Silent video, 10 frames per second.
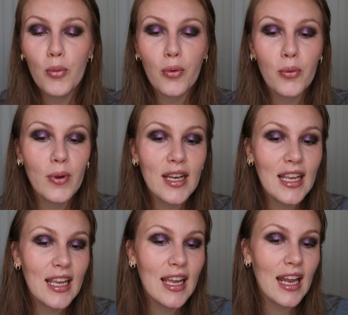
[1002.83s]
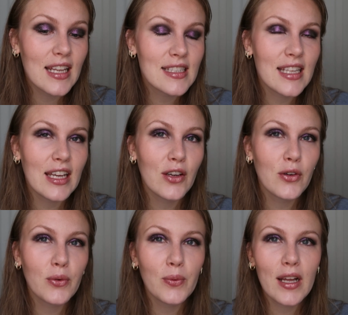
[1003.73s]
pretty, and it's like
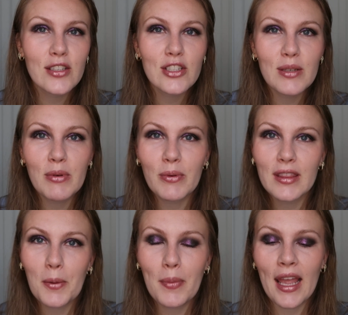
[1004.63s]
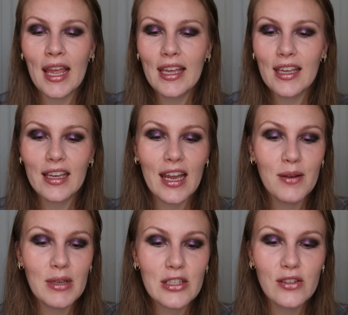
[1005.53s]
grungy but with the pink it kind
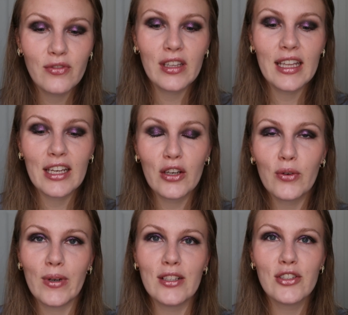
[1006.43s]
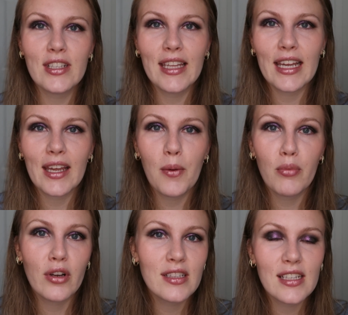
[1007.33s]
of makes you feel like a grungy like
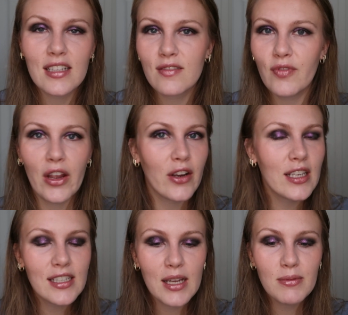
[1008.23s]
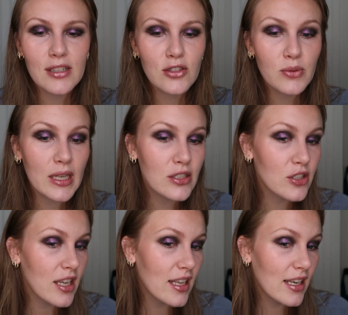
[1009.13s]
princess fairy type
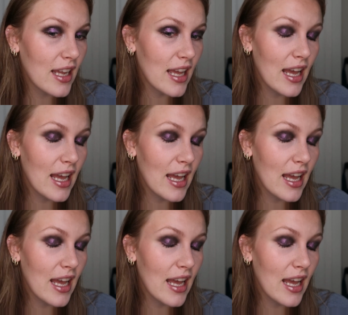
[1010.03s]
situation.